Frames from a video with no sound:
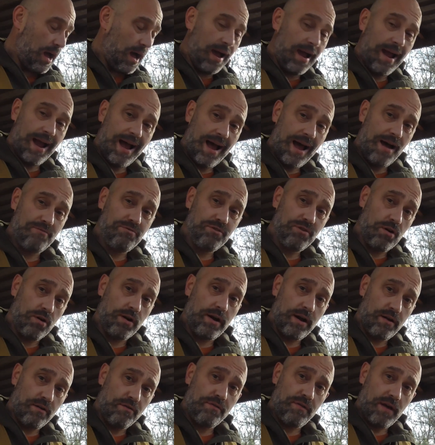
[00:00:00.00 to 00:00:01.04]
I haven't
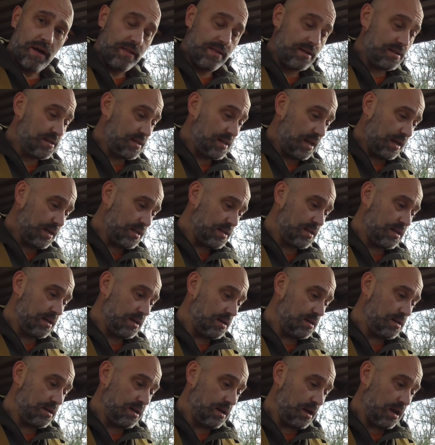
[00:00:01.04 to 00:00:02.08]
got enough feather sticks.
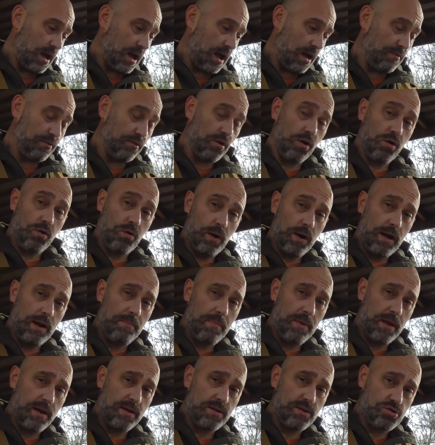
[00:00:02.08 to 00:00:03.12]
I've got quite a
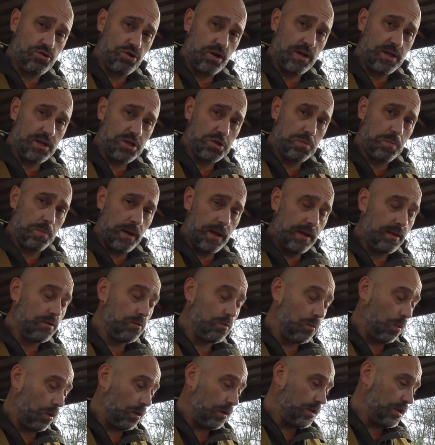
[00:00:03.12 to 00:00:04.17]
bit of dry split
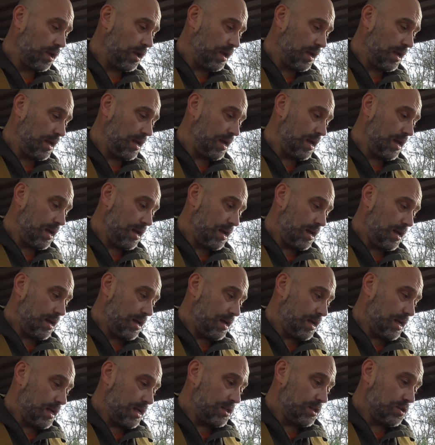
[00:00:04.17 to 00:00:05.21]
wood,
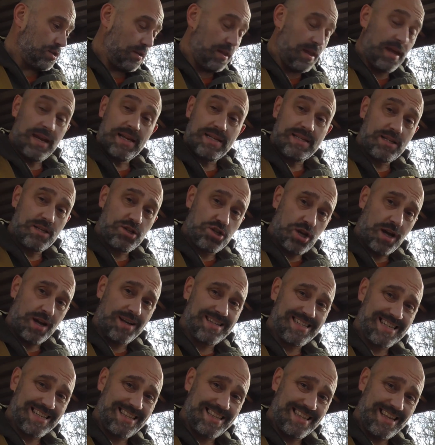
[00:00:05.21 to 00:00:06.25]
so there is a
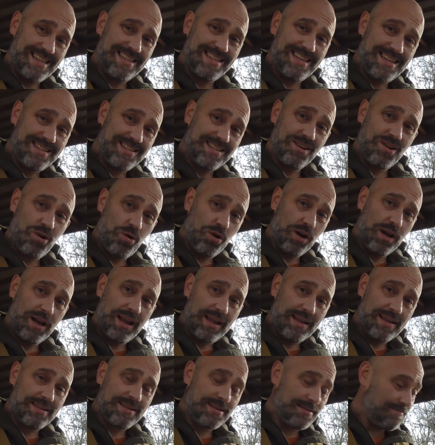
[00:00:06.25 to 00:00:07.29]
chance that this isn't going to
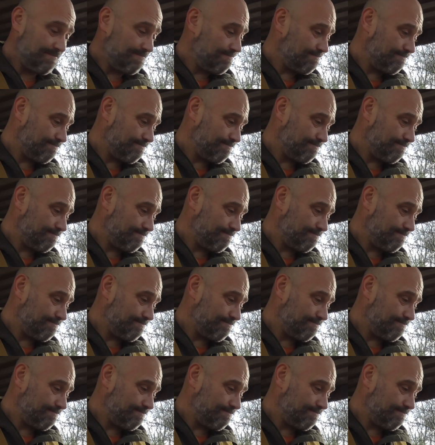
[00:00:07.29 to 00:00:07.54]
light.